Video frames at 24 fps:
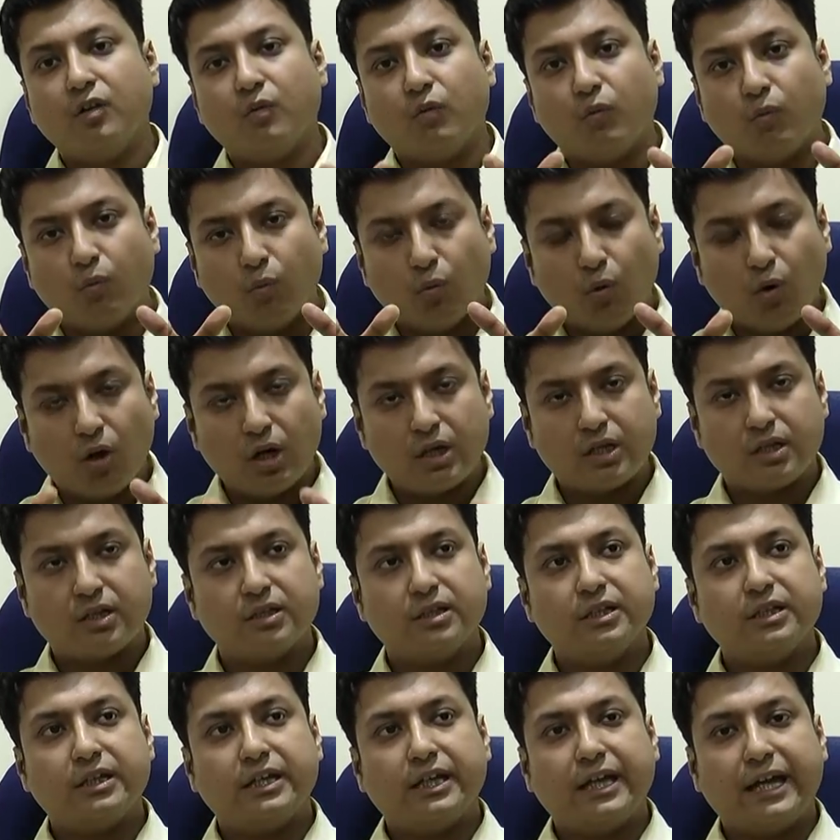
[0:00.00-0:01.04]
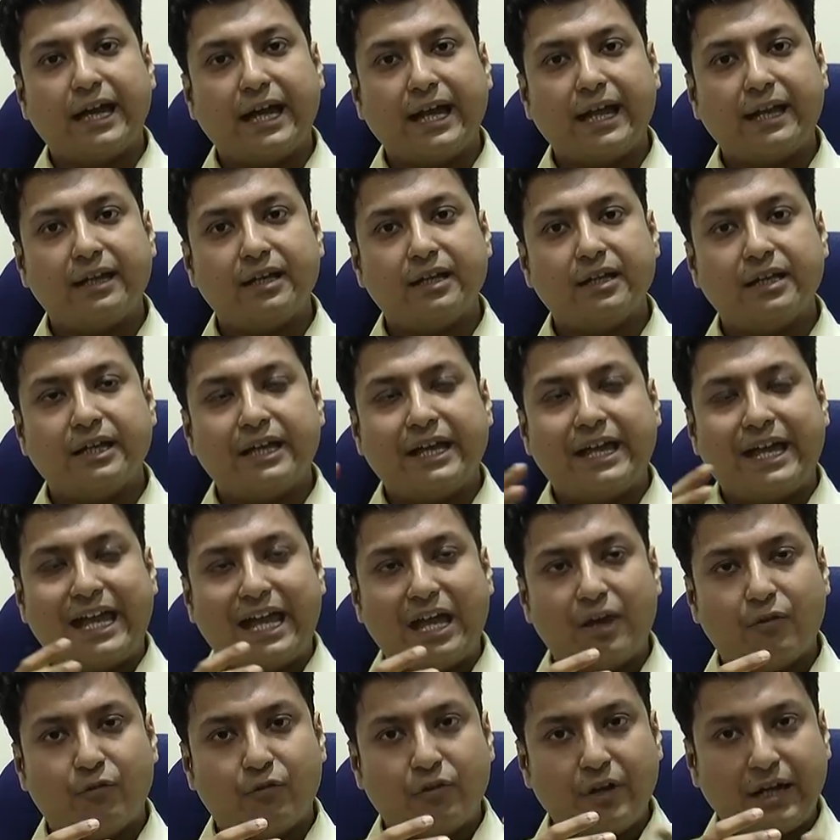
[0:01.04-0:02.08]
what an
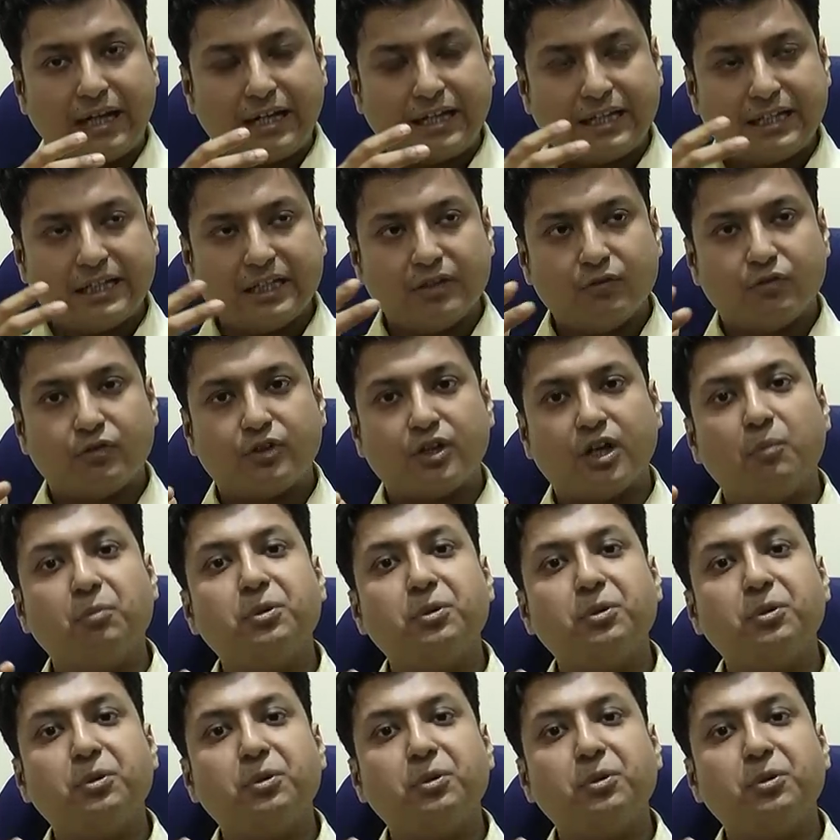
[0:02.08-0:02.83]
effective